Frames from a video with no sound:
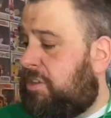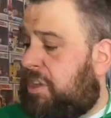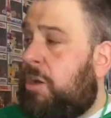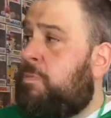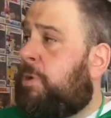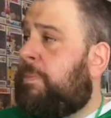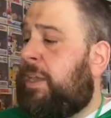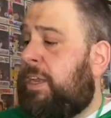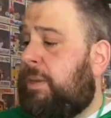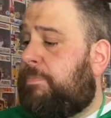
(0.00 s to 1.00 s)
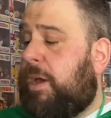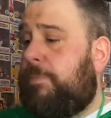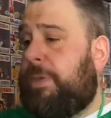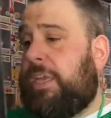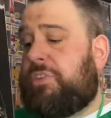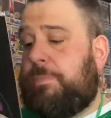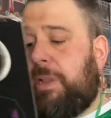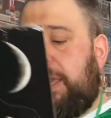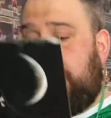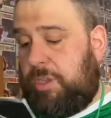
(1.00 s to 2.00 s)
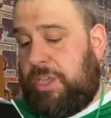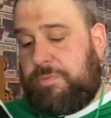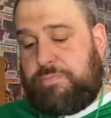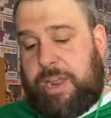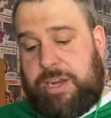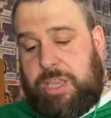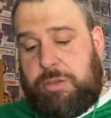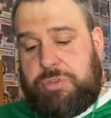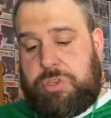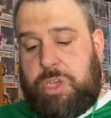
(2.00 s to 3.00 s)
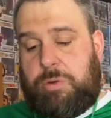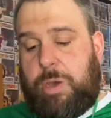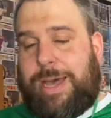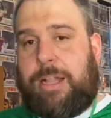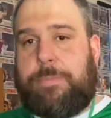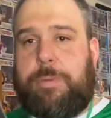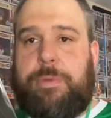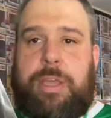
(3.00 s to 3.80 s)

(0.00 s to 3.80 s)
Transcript: Dopamine by Pictureplane, his brand new studio album.